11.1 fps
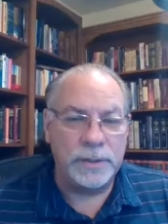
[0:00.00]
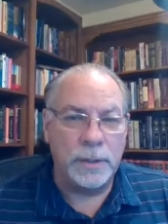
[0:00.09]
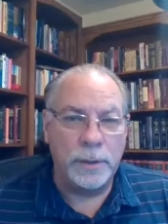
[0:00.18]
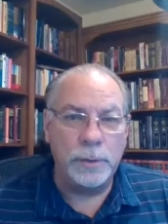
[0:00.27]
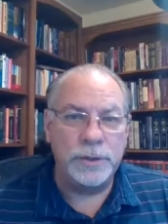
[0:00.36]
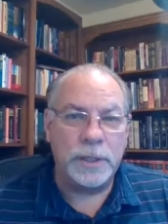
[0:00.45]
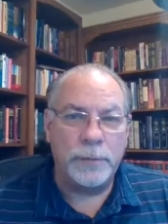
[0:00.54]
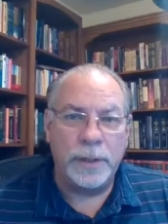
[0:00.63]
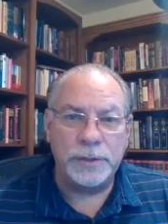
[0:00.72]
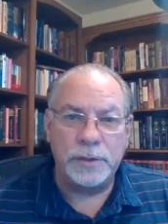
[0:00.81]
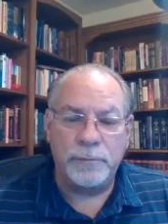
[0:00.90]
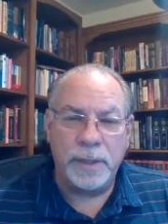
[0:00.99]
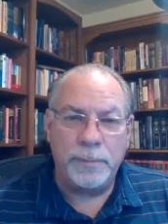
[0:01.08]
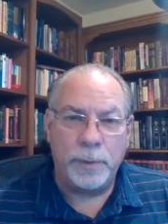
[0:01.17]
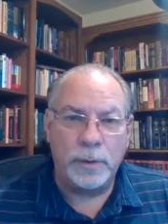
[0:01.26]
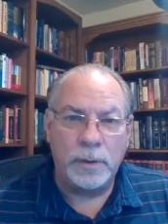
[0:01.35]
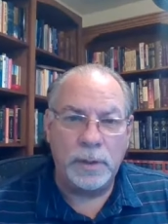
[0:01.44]
It's a new generation of
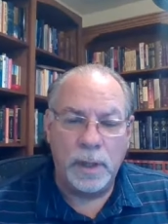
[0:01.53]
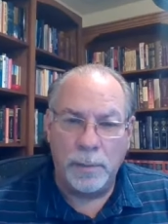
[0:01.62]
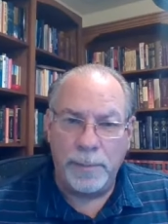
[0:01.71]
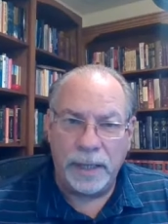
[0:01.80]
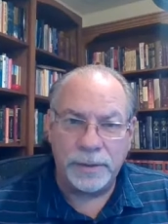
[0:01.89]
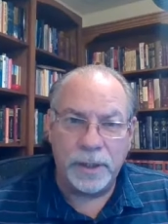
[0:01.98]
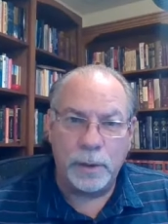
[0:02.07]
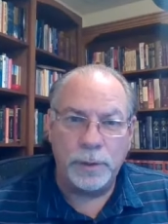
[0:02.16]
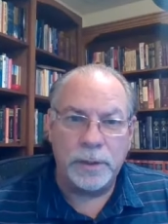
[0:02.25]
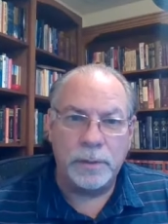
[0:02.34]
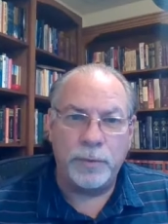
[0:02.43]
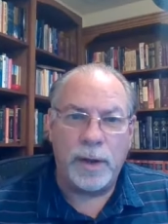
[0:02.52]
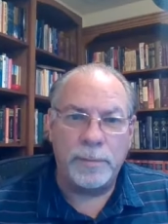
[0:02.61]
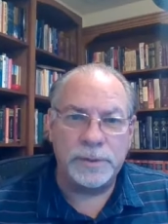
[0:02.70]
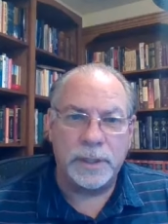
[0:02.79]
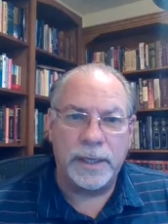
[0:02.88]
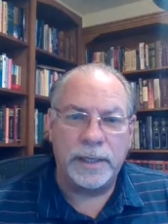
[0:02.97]
people about to go into the
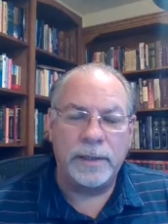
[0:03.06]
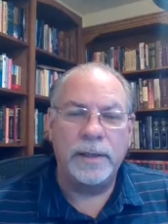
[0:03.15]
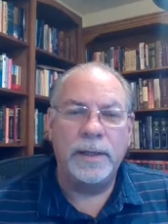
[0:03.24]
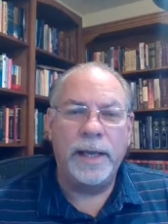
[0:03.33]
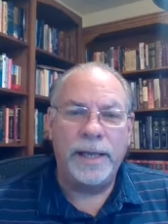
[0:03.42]
promised land.